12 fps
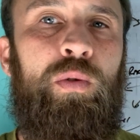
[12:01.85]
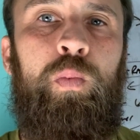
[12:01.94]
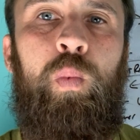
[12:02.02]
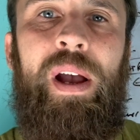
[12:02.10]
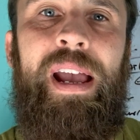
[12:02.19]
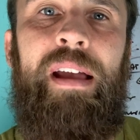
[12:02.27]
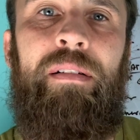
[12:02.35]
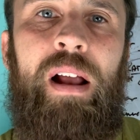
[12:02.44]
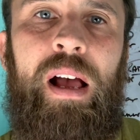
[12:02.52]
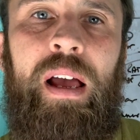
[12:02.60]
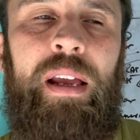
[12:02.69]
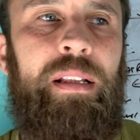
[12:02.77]
where
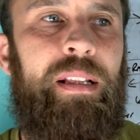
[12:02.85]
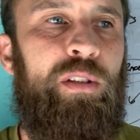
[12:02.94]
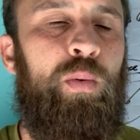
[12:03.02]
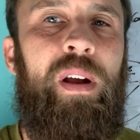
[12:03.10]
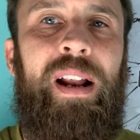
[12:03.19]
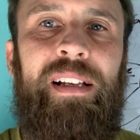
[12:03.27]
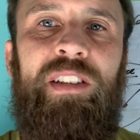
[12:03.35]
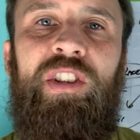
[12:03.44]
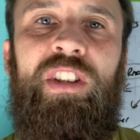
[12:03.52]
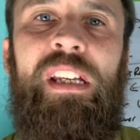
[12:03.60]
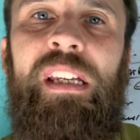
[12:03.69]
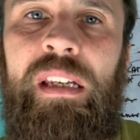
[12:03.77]
I
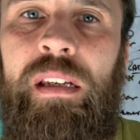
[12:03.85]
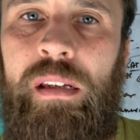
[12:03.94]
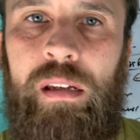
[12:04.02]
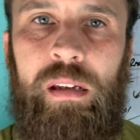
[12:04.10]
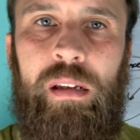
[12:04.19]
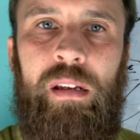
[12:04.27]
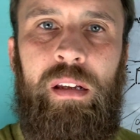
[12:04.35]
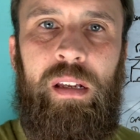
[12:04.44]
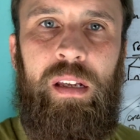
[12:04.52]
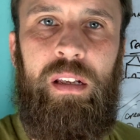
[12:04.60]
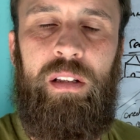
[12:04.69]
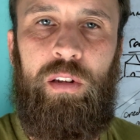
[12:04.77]
see
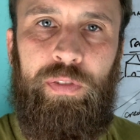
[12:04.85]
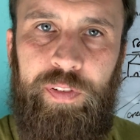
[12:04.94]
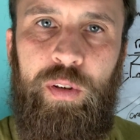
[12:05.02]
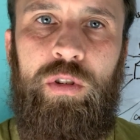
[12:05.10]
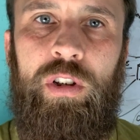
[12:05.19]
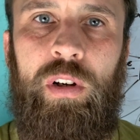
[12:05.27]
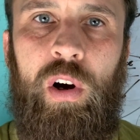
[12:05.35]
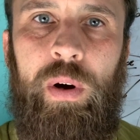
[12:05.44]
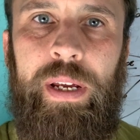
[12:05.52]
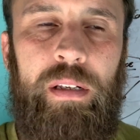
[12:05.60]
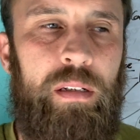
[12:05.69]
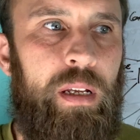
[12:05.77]
the future
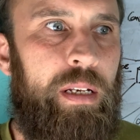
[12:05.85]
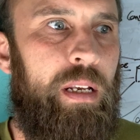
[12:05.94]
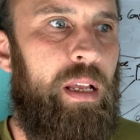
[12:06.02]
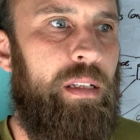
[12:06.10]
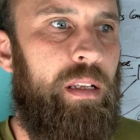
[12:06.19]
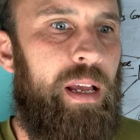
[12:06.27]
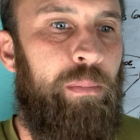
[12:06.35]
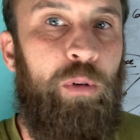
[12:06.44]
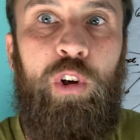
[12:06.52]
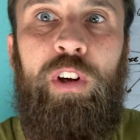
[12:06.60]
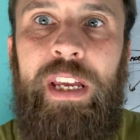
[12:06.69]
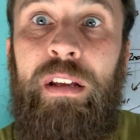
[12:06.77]
going. And I'm
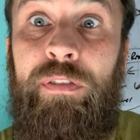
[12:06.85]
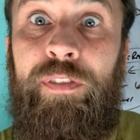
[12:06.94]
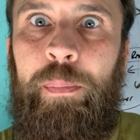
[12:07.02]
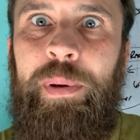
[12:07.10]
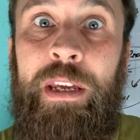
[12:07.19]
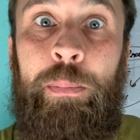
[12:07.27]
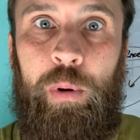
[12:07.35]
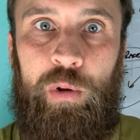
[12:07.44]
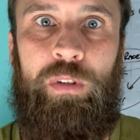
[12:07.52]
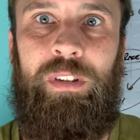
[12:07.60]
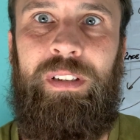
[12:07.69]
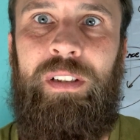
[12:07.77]
looking for
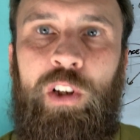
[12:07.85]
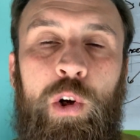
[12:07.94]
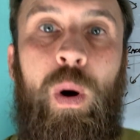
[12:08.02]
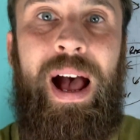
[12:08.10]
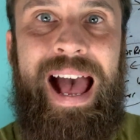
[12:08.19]
people who are